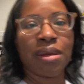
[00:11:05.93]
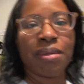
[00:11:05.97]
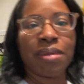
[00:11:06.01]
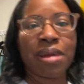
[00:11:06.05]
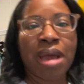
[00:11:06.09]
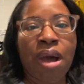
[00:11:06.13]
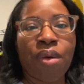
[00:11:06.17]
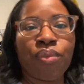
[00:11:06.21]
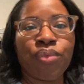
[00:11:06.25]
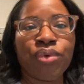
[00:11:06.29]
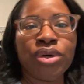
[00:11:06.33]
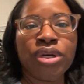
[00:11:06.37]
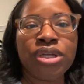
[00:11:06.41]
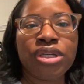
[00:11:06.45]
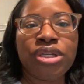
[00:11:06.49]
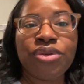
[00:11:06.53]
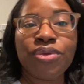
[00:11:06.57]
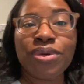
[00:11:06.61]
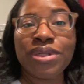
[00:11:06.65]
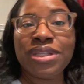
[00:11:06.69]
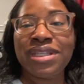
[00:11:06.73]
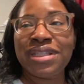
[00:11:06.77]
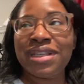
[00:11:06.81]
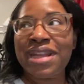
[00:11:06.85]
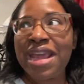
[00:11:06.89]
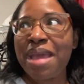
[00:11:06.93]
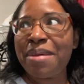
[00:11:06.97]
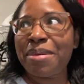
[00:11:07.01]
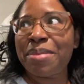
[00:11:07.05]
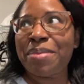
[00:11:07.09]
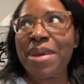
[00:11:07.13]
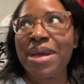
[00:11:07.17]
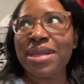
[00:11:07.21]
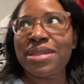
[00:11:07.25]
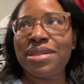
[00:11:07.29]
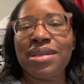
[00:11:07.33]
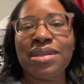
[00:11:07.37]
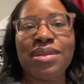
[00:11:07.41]
I would do it today, but
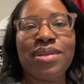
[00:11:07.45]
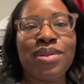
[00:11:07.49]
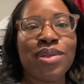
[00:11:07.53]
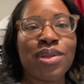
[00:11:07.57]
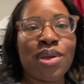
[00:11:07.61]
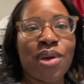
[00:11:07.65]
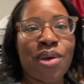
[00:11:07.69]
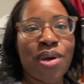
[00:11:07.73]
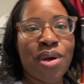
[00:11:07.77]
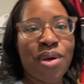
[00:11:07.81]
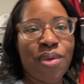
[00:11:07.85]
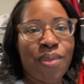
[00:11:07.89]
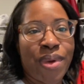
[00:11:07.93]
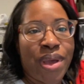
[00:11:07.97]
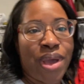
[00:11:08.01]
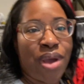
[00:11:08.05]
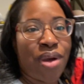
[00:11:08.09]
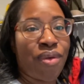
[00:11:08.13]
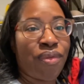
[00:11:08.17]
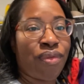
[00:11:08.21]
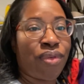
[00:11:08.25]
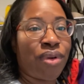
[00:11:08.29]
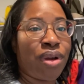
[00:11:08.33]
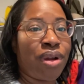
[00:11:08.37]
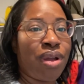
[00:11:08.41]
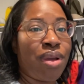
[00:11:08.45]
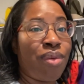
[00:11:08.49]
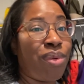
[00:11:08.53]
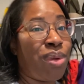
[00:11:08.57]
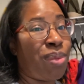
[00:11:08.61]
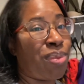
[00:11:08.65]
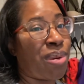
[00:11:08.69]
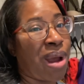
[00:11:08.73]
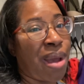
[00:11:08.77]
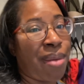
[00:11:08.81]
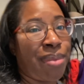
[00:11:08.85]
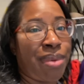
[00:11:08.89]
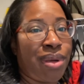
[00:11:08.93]
my sister's on her way over and we
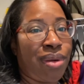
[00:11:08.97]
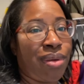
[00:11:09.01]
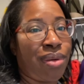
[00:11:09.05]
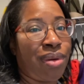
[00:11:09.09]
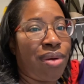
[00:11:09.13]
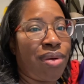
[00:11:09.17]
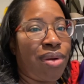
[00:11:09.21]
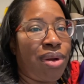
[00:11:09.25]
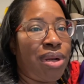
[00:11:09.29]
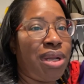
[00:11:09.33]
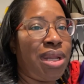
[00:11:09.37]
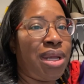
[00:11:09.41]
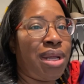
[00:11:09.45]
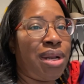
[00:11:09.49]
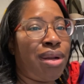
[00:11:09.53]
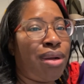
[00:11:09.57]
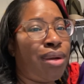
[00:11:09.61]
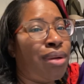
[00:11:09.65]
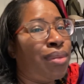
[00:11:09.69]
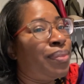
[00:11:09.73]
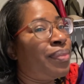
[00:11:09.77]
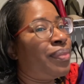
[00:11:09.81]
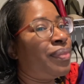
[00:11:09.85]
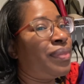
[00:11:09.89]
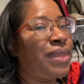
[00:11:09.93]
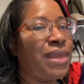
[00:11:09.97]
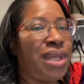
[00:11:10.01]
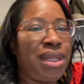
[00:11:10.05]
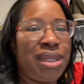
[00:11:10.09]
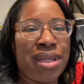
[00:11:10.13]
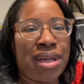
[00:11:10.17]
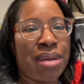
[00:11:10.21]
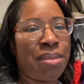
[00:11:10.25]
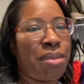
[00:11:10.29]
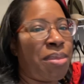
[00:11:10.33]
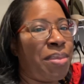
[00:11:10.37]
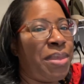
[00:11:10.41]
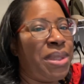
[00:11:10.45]
probably going to go to dinner. Then
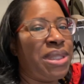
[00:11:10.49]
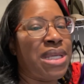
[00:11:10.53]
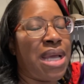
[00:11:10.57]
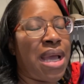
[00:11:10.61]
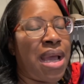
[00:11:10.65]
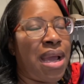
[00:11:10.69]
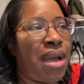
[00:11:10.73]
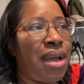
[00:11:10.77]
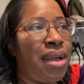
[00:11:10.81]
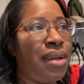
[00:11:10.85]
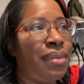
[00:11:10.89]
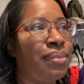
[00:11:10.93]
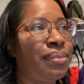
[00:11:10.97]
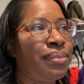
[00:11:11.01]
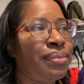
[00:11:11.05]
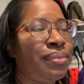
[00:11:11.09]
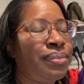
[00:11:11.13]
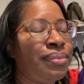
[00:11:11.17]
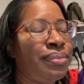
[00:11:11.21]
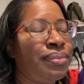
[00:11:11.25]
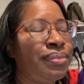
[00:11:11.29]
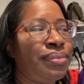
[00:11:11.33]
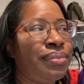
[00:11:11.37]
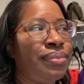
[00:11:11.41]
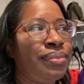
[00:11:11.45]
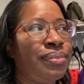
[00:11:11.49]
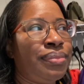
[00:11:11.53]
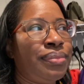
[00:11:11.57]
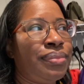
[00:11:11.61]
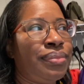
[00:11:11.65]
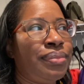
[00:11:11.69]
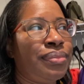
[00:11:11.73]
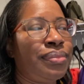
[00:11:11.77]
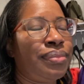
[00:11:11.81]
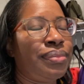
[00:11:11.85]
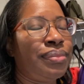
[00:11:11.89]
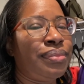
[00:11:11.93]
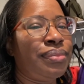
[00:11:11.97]
I'm going to be tired.
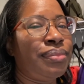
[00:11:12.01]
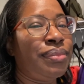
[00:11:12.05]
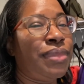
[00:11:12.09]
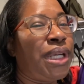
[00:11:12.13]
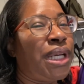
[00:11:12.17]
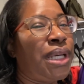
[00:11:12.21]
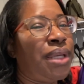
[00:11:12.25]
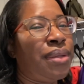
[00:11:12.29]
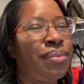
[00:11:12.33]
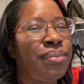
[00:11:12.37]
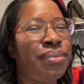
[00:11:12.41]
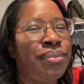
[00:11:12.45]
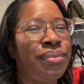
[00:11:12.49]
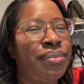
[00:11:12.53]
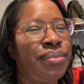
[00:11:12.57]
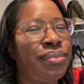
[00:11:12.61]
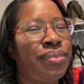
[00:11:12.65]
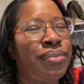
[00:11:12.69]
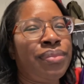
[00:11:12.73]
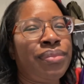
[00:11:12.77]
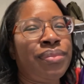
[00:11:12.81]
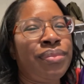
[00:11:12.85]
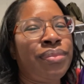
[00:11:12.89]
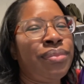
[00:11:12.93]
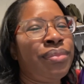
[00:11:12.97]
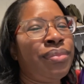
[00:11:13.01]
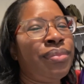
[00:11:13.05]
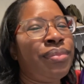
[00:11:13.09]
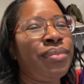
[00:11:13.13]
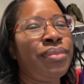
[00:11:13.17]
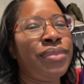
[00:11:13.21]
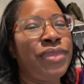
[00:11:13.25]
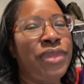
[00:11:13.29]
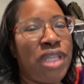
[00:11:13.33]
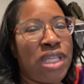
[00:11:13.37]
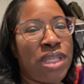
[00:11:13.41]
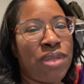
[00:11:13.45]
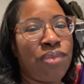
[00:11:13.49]
But
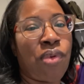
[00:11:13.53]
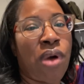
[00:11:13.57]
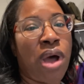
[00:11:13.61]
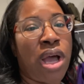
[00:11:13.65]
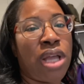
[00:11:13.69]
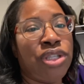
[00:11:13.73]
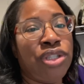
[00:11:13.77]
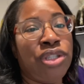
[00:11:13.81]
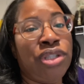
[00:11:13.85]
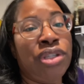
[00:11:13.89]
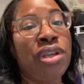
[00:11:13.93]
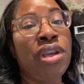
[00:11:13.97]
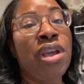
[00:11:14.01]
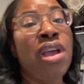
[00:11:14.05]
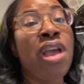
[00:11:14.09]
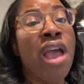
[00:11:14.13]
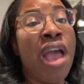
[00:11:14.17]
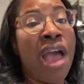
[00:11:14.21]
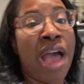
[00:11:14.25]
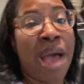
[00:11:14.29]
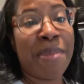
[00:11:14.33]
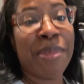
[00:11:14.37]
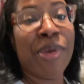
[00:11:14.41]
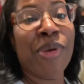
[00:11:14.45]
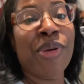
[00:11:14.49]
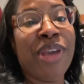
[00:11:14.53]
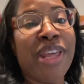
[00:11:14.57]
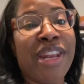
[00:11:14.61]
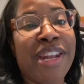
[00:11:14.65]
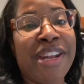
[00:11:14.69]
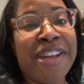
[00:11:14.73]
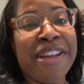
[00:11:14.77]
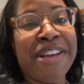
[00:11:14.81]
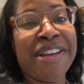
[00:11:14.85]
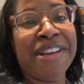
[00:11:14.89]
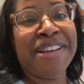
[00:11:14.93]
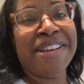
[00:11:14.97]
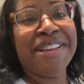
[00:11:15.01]
just watch. I'm going to get it
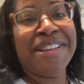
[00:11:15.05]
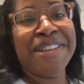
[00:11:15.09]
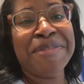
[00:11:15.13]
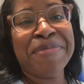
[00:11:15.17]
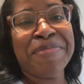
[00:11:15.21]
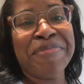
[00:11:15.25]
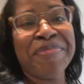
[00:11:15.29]
done.